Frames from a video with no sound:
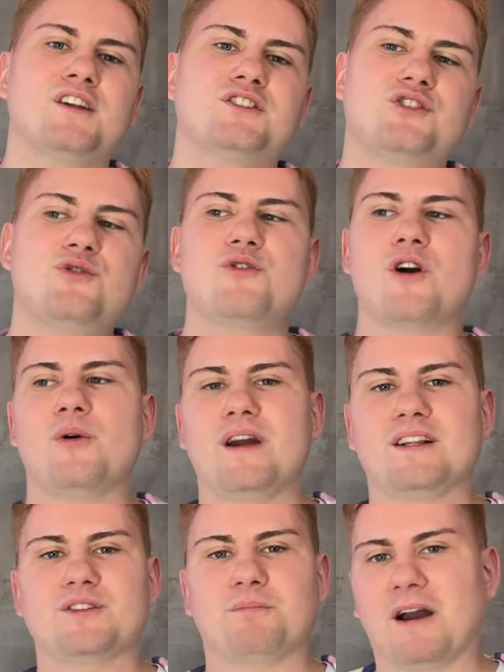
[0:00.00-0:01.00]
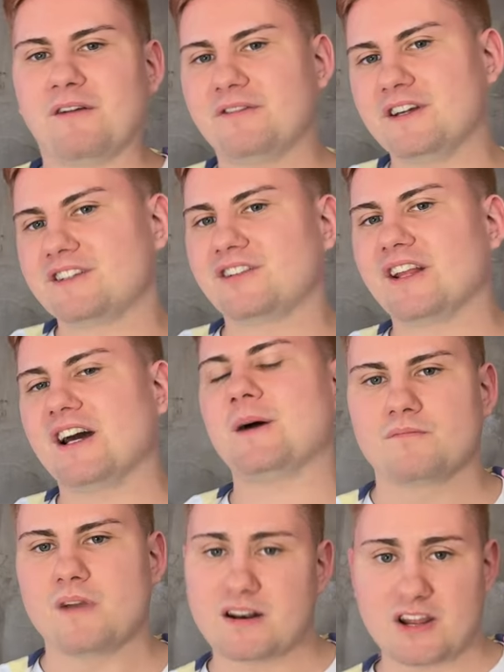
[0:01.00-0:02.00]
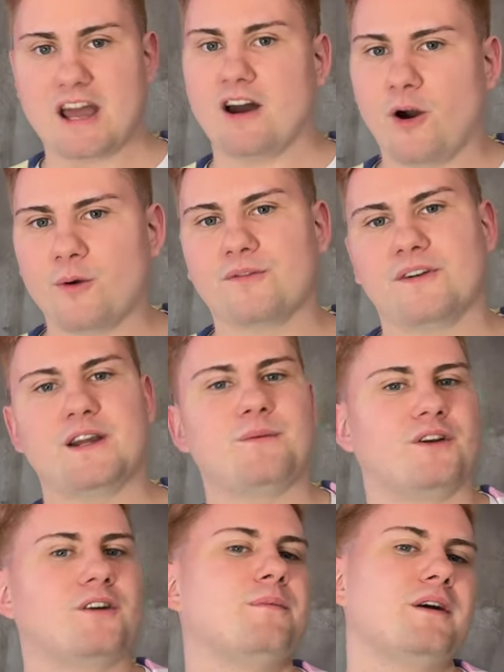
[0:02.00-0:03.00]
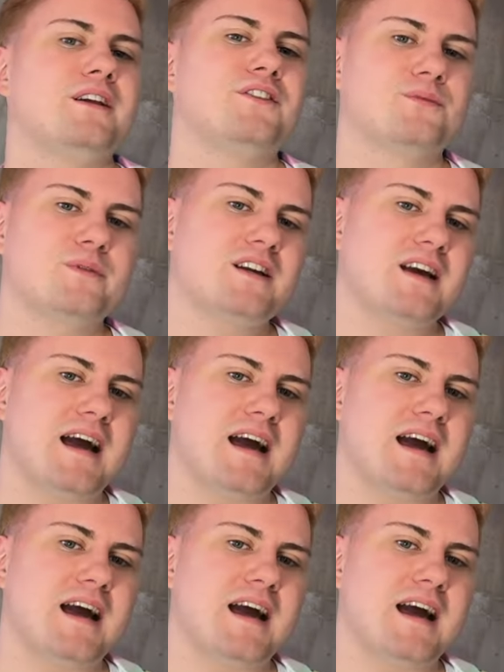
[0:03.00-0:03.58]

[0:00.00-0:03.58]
to go into my theatre setup, and yeah, hopefully it will look pretty sweet,